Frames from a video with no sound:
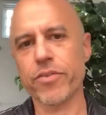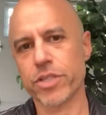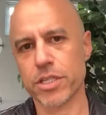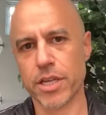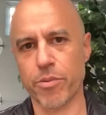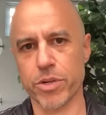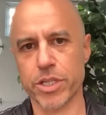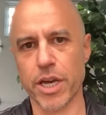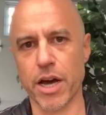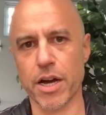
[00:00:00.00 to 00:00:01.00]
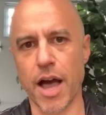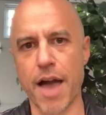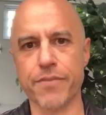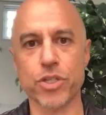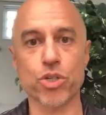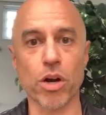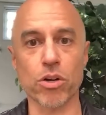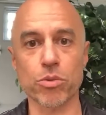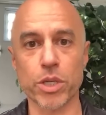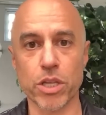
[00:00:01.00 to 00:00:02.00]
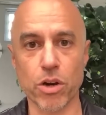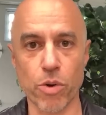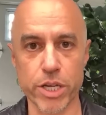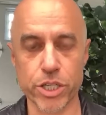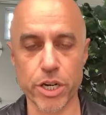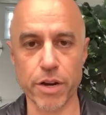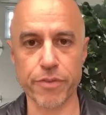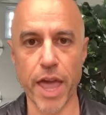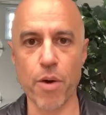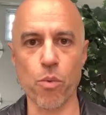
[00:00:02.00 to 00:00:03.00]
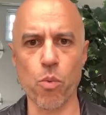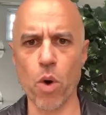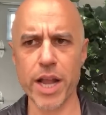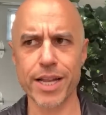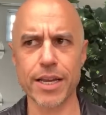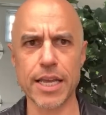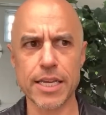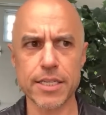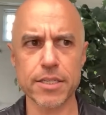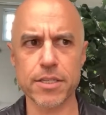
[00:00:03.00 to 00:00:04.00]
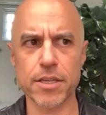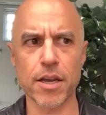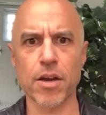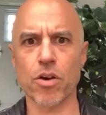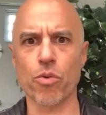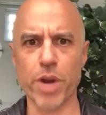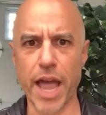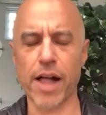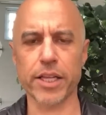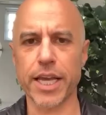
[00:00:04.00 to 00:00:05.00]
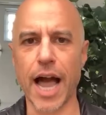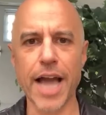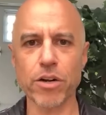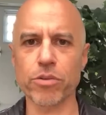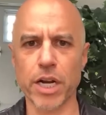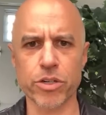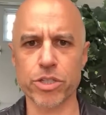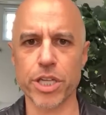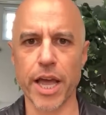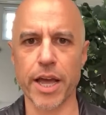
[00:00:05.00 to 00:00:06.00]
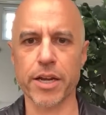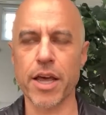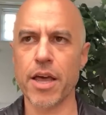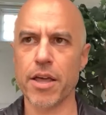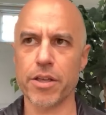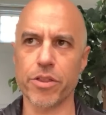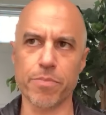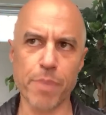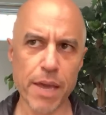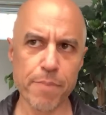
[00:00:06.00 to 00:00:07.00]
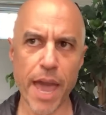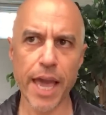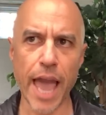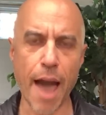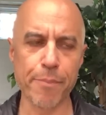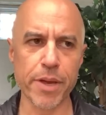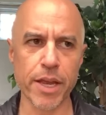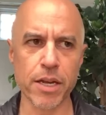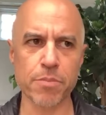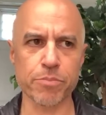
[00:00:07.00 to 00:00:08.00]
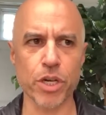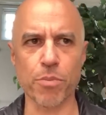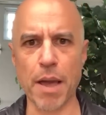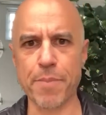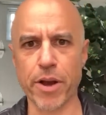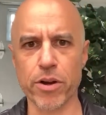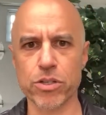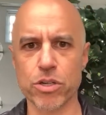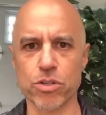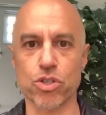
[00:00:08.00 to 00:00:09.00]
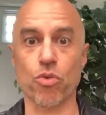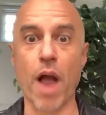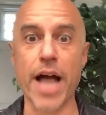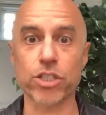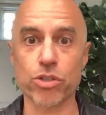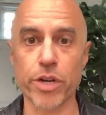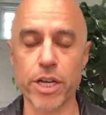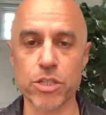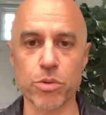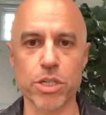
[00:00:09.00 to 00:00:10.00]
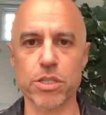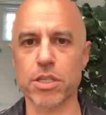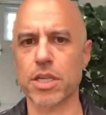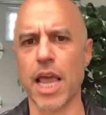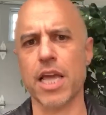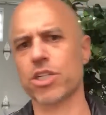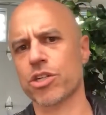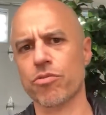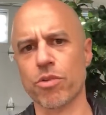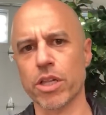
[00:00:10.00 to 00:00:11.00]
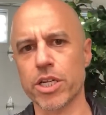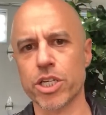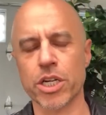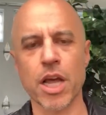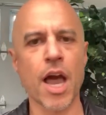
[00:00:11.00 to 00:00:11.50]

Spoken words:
since I was young, I've struggled with the question of, hey, what is reality? I don't understand. The Big Bang happened. You know, my parents are Zoroastrians, which is this ancient religion.